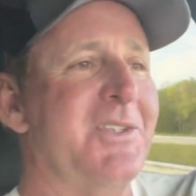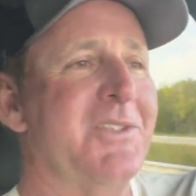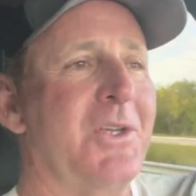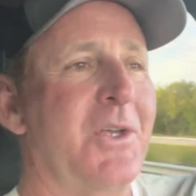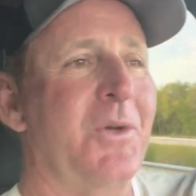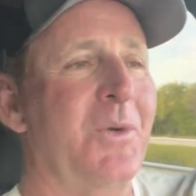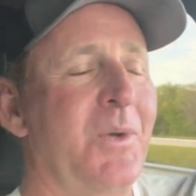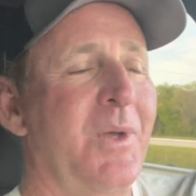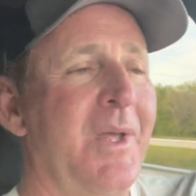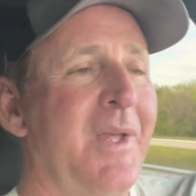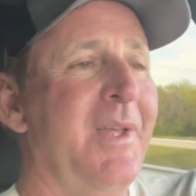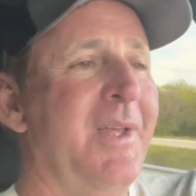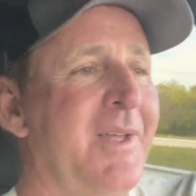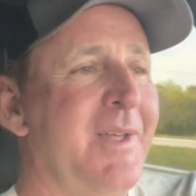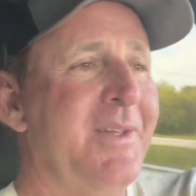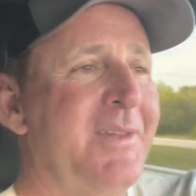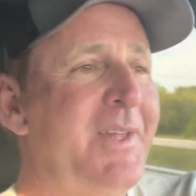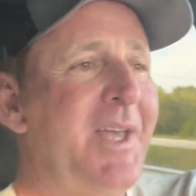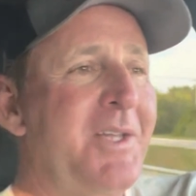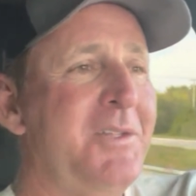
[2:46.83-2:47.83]
So
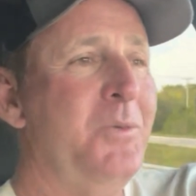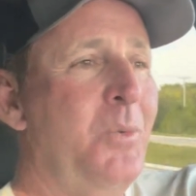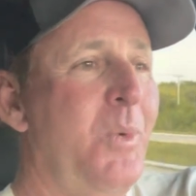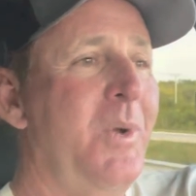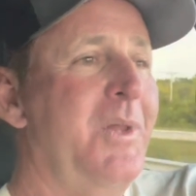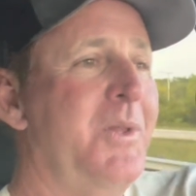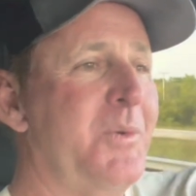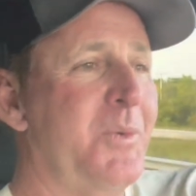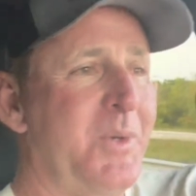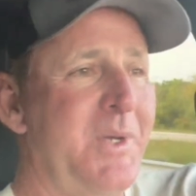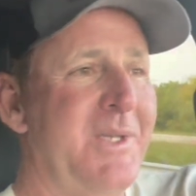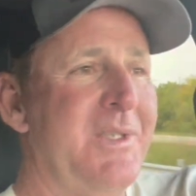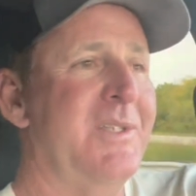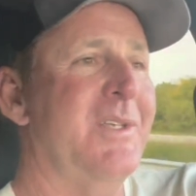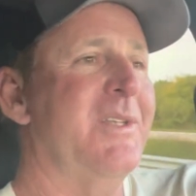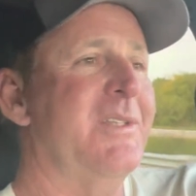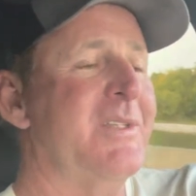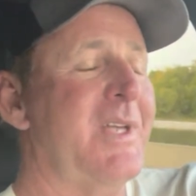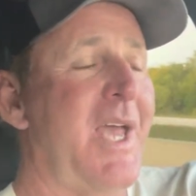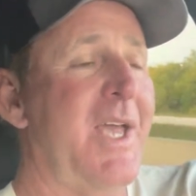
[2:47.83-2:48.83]
that's one of the
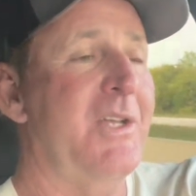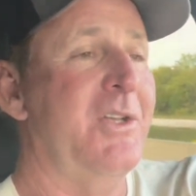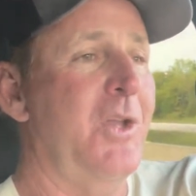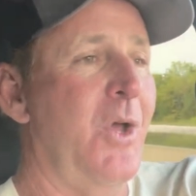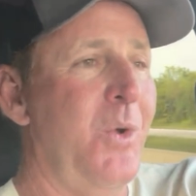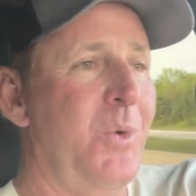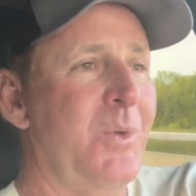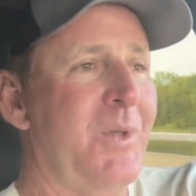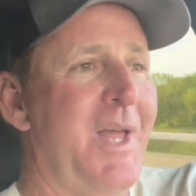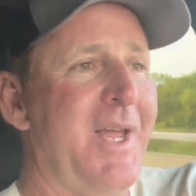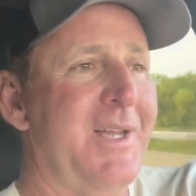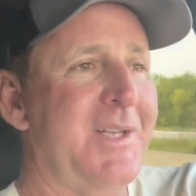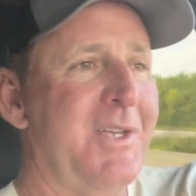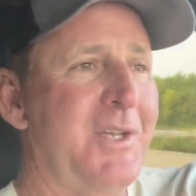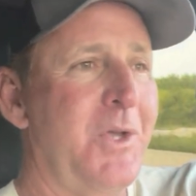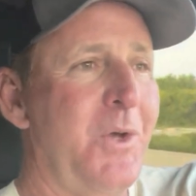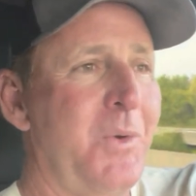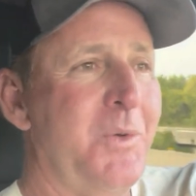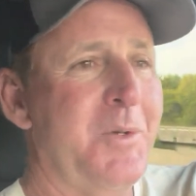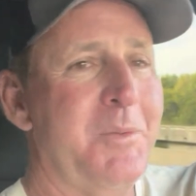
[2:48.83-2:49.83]
reasons I don't like to
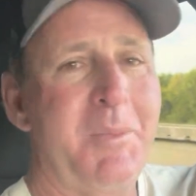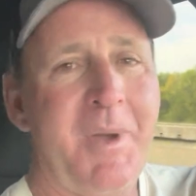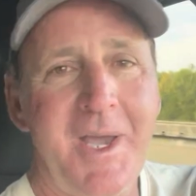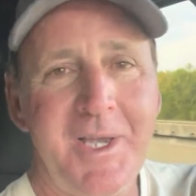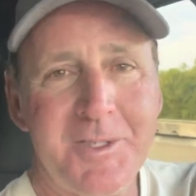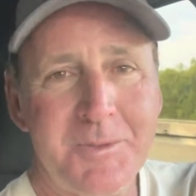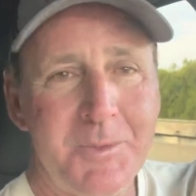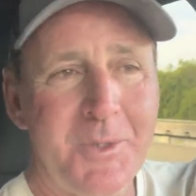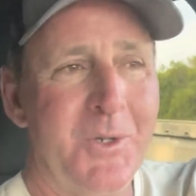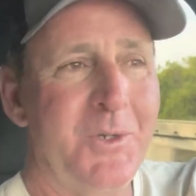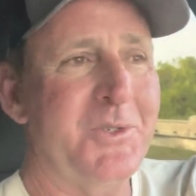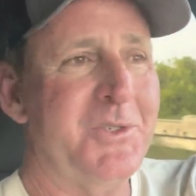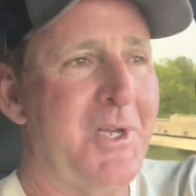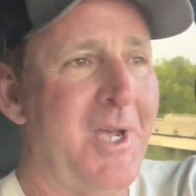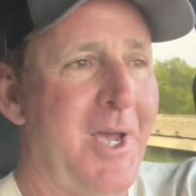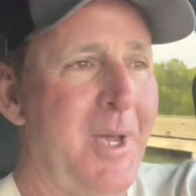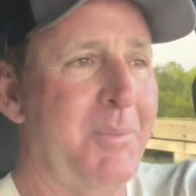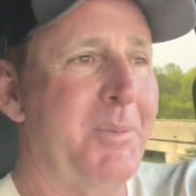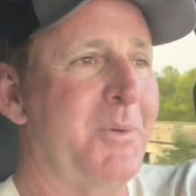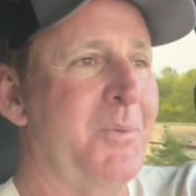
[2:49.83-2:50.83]
go into Bass Pro Shop,